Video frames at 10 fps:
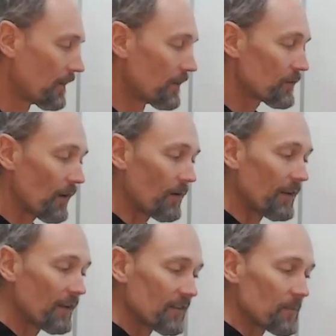So
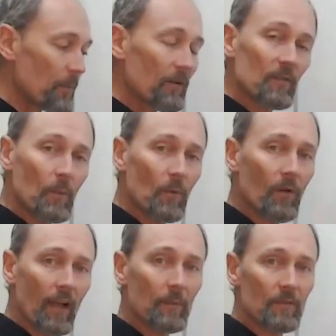is it
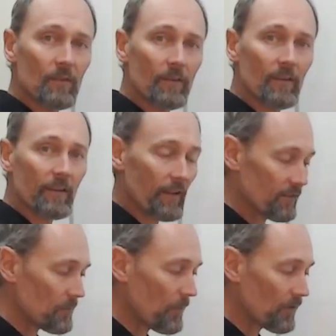possible? Absolutely. Is
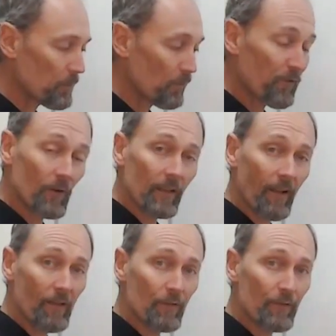it possible for it to
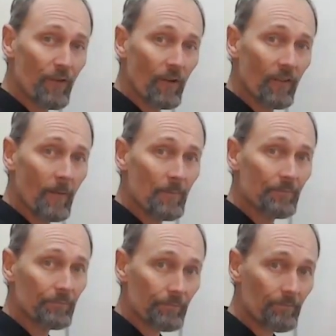go even further?
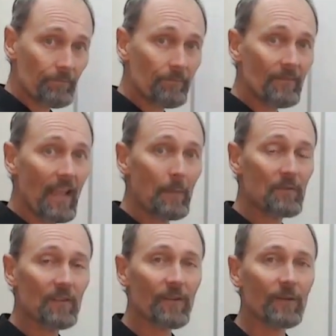
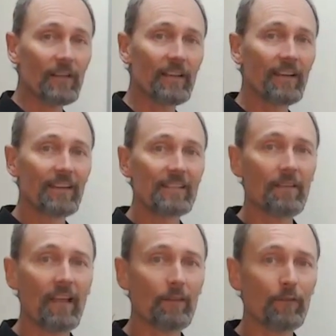Absolutely. Now,
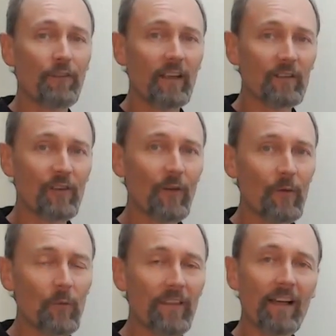the other thing
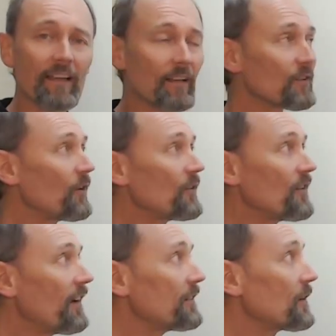too, without getting too
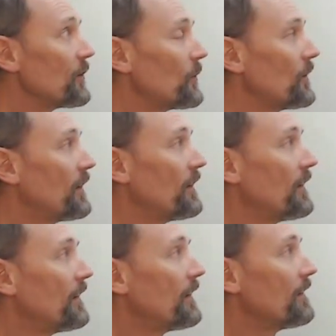technical,
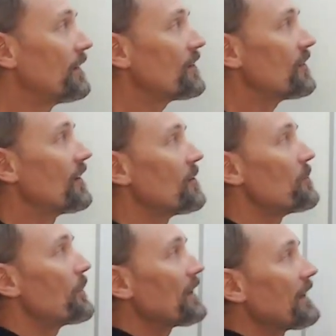this
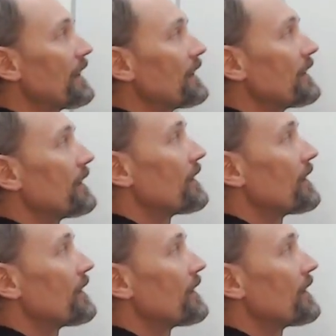billion